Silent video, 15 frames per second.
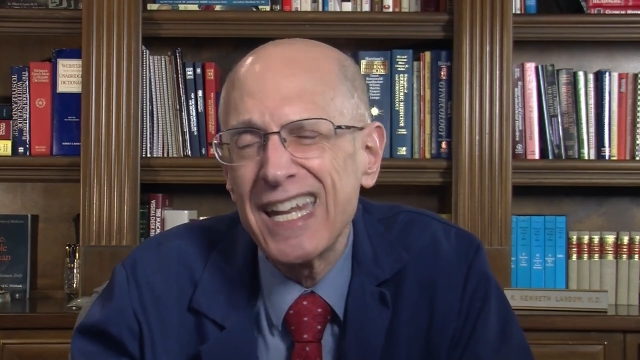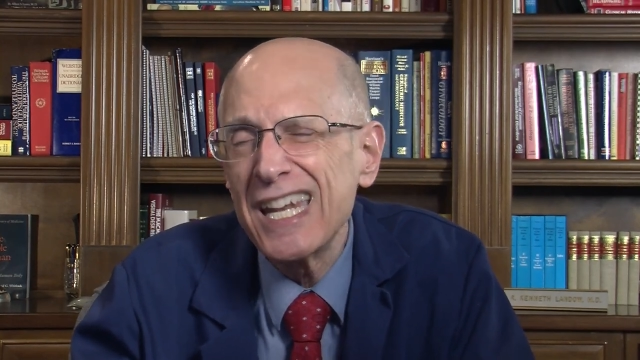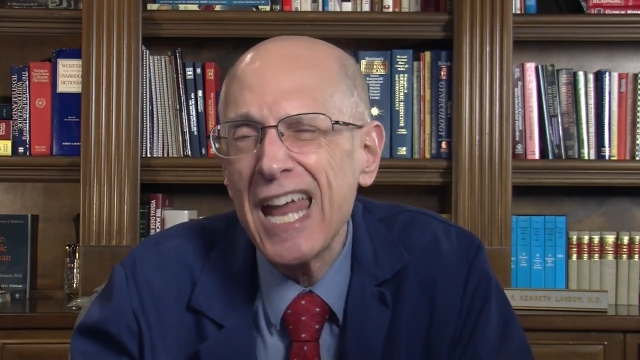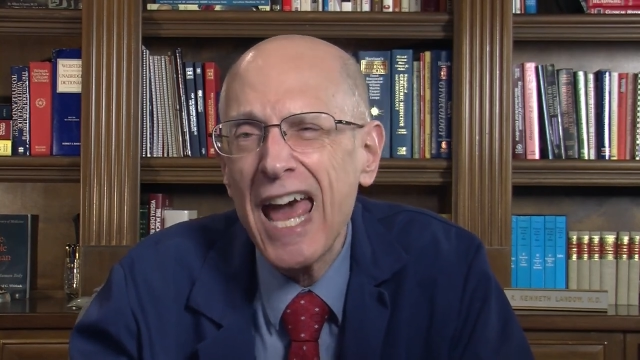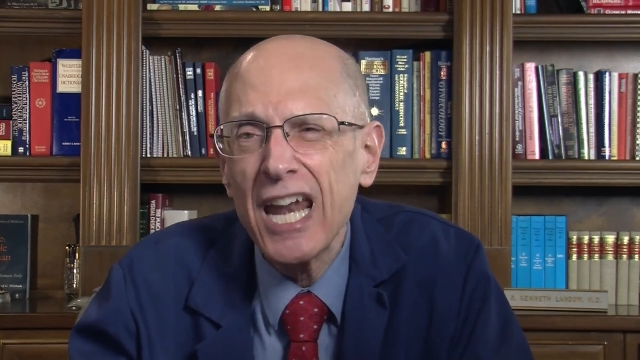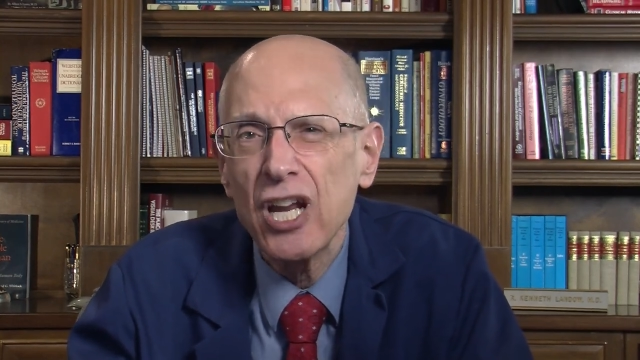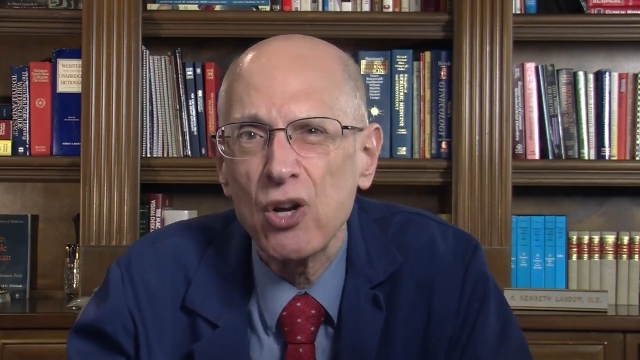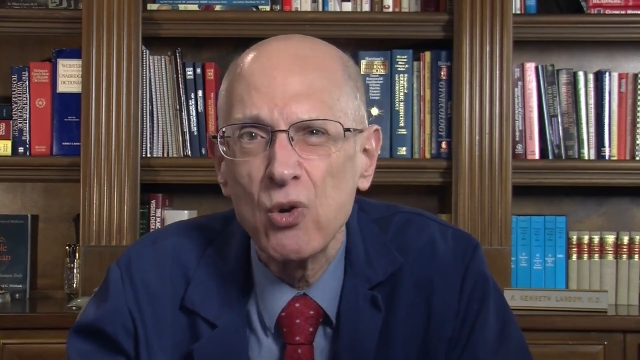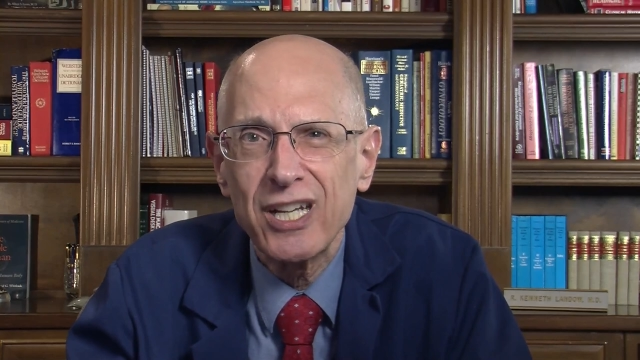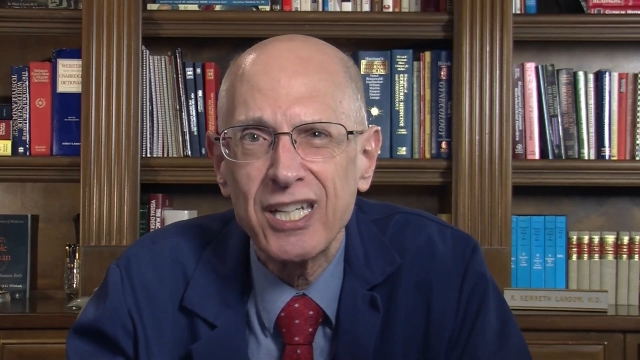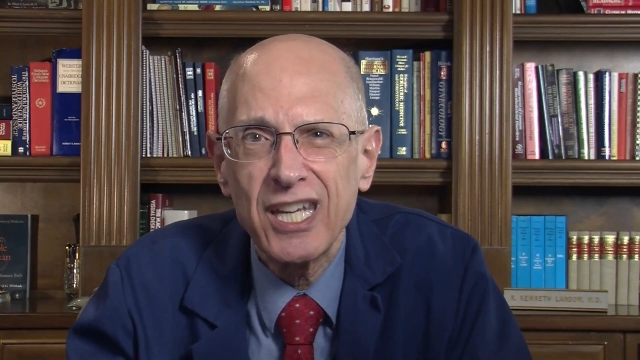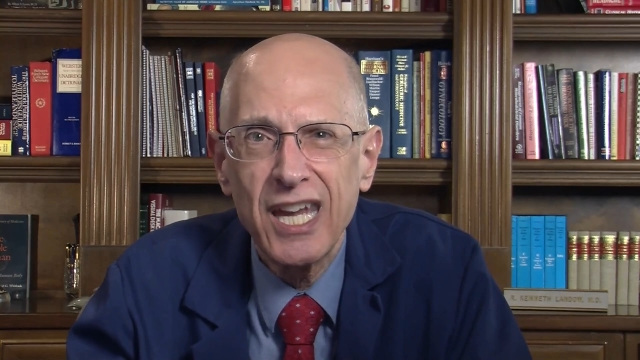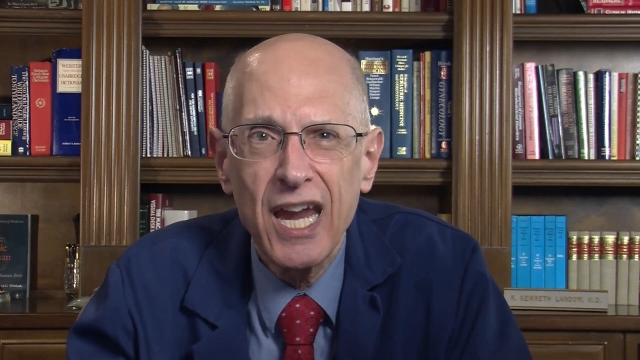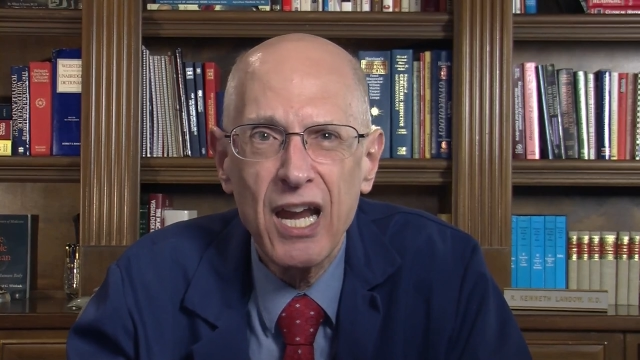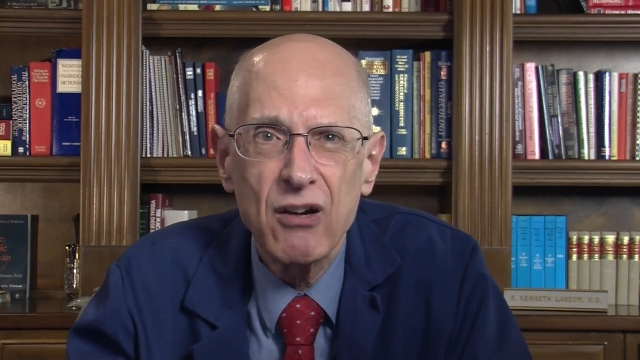
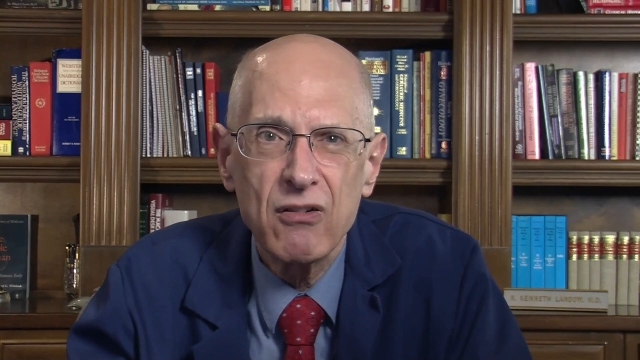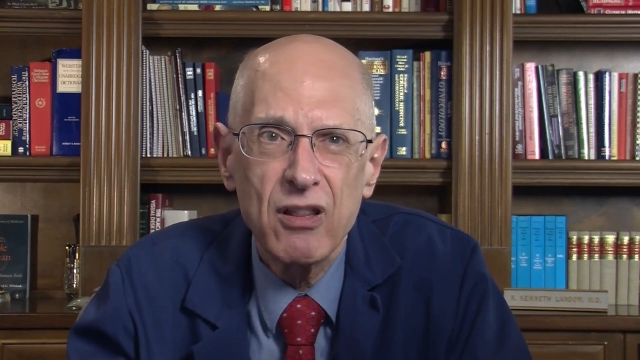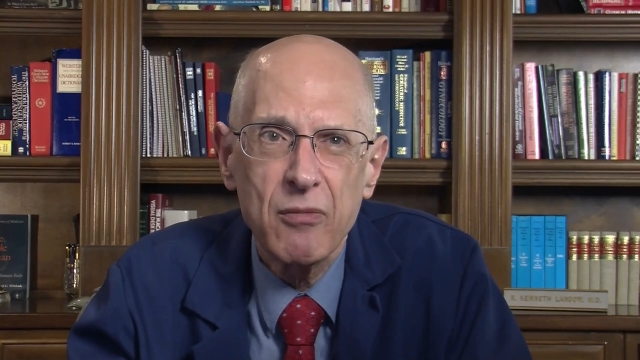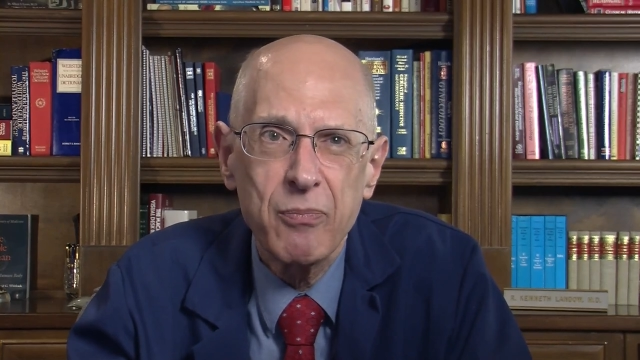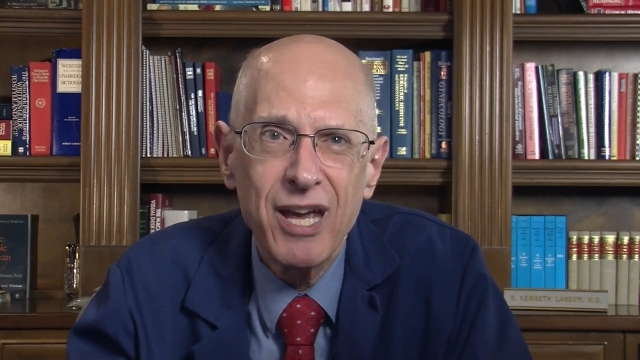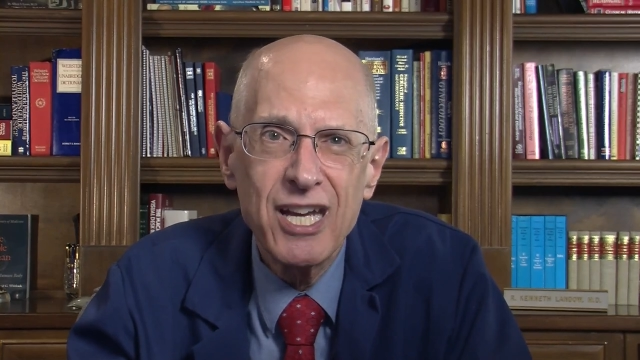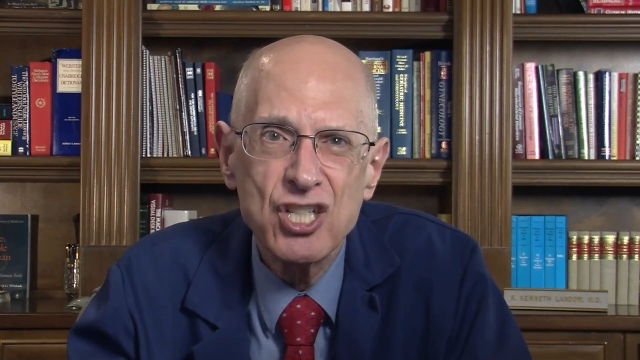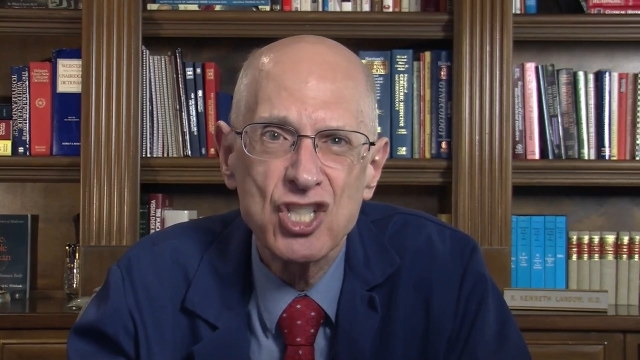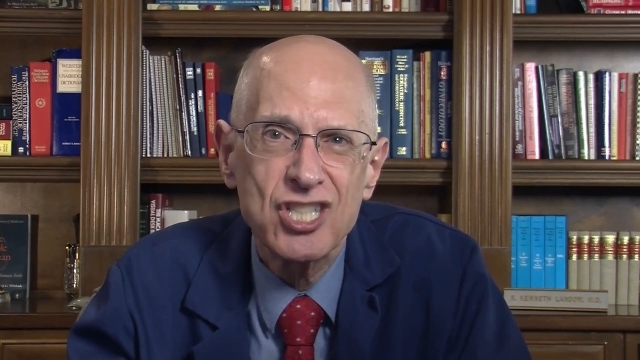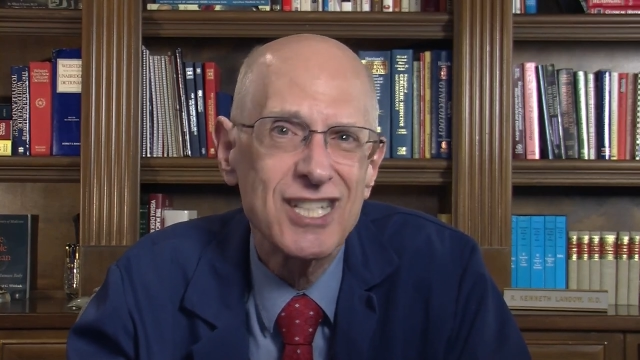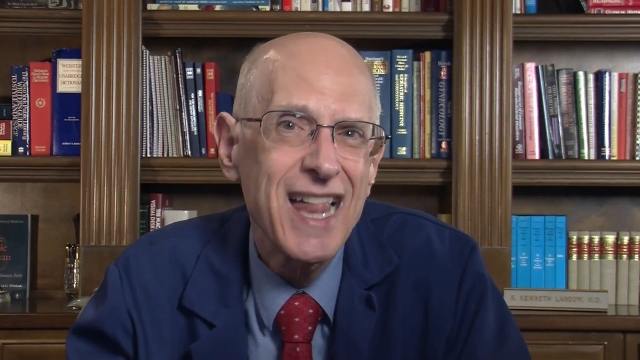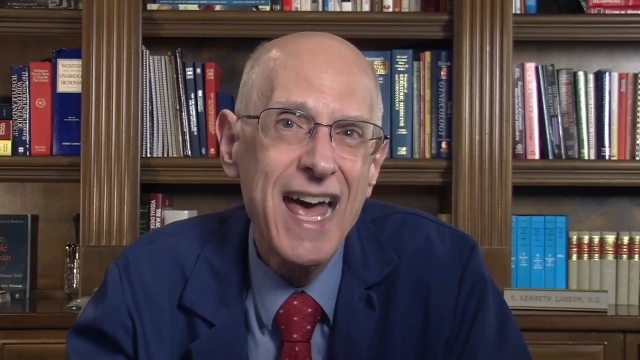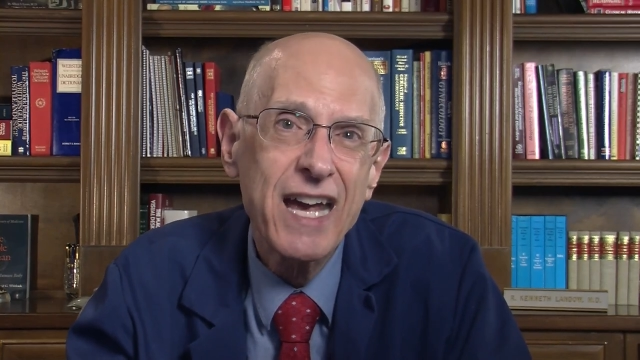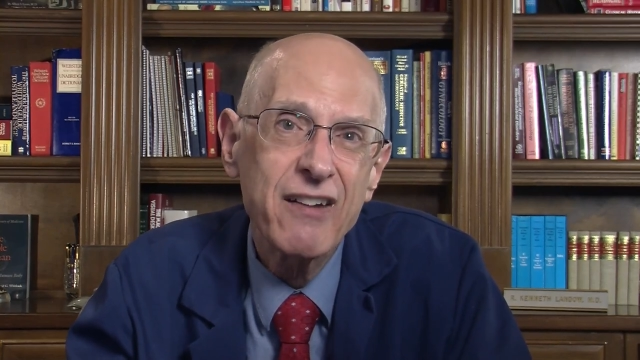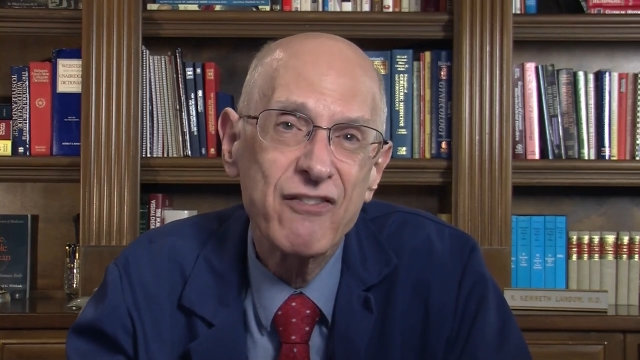inadequate care of the patients,
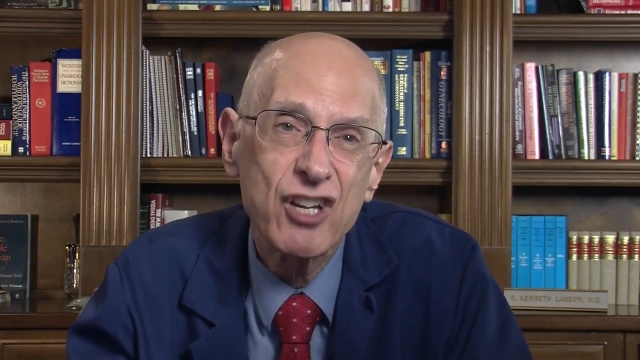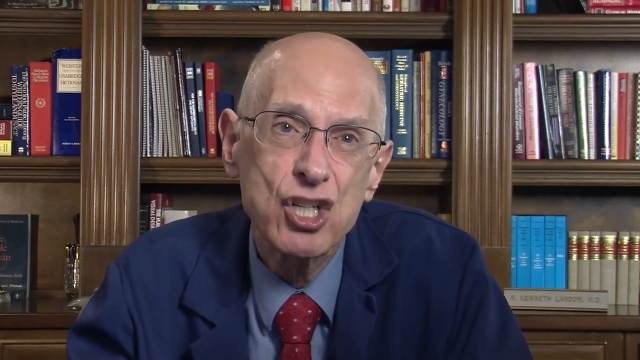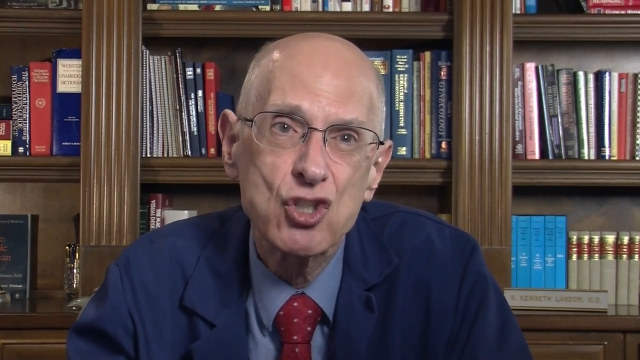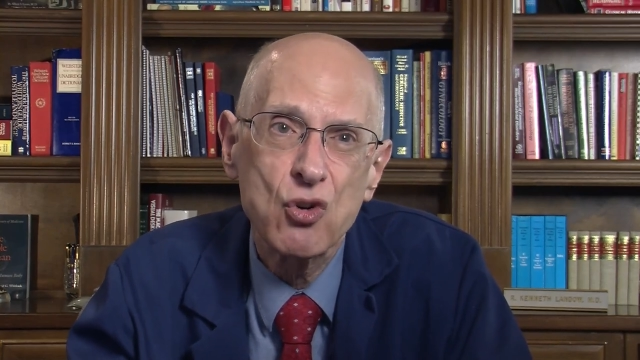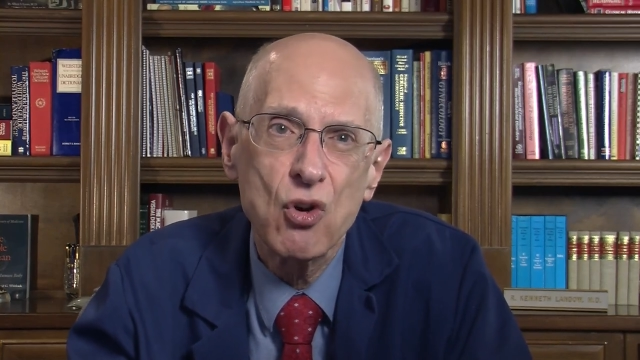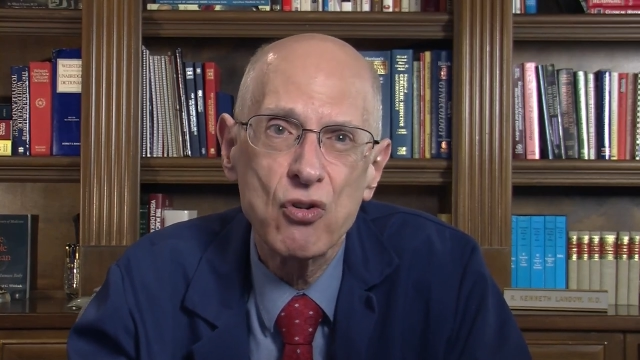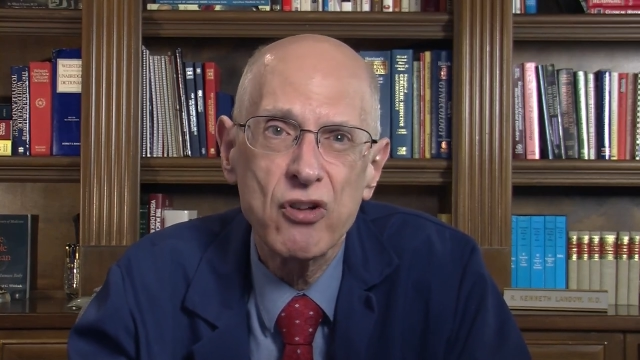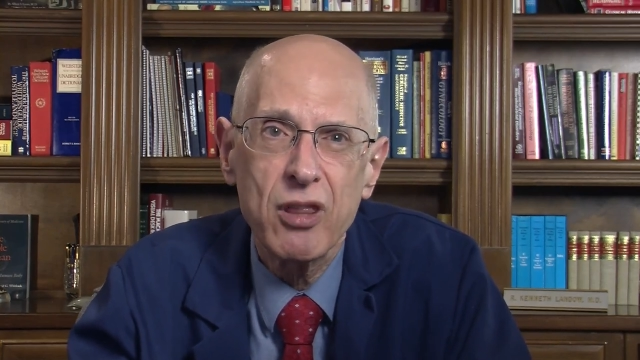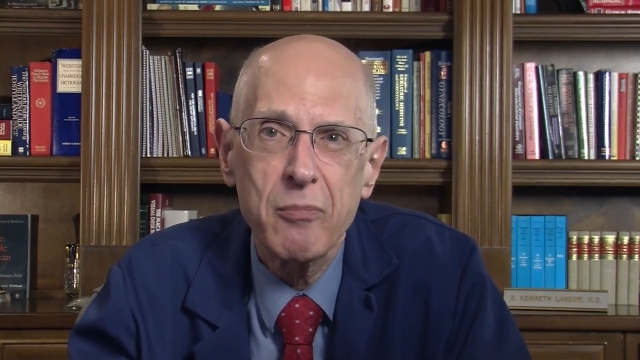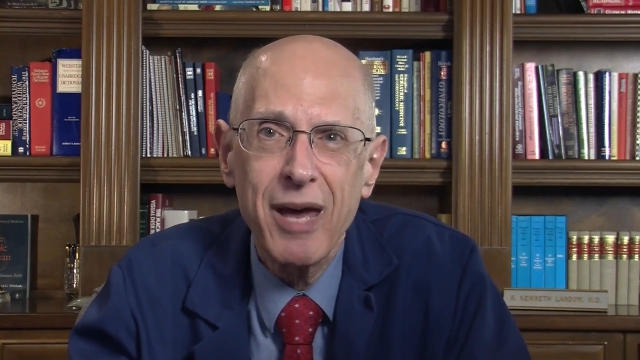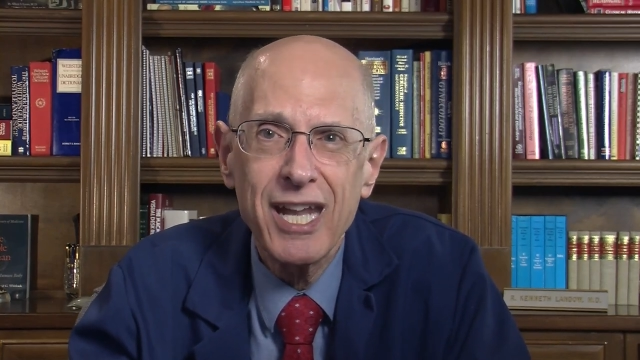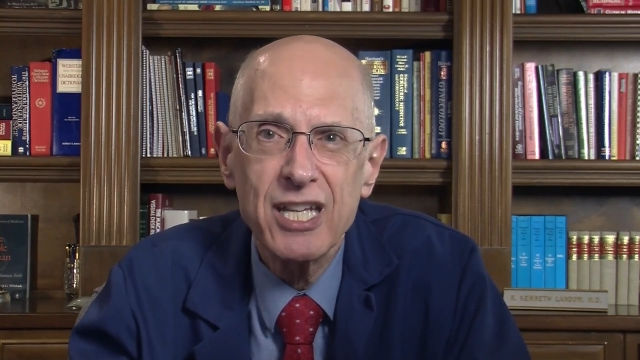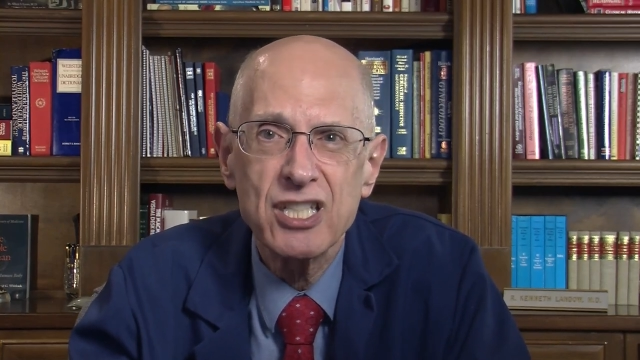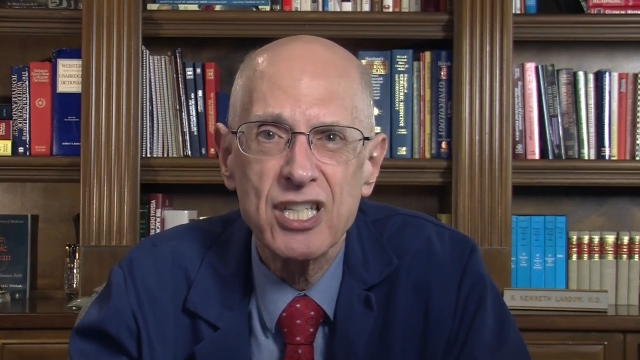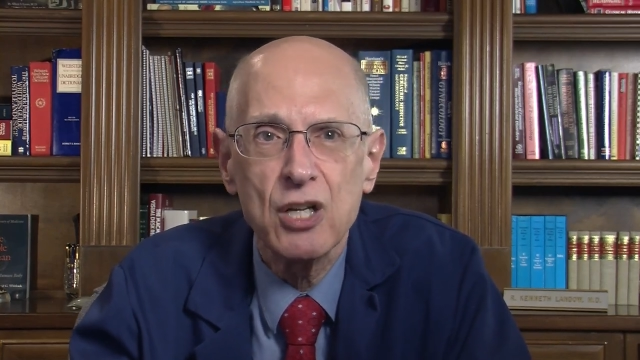lack of control of the
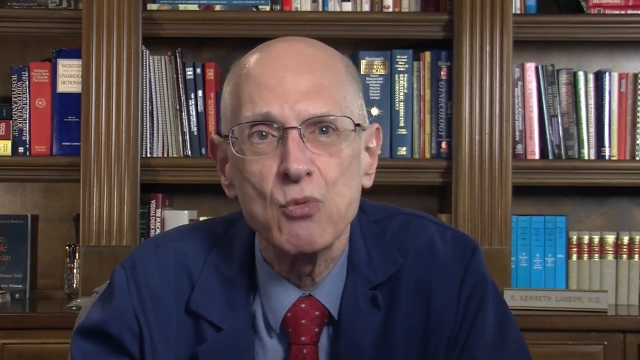medicine.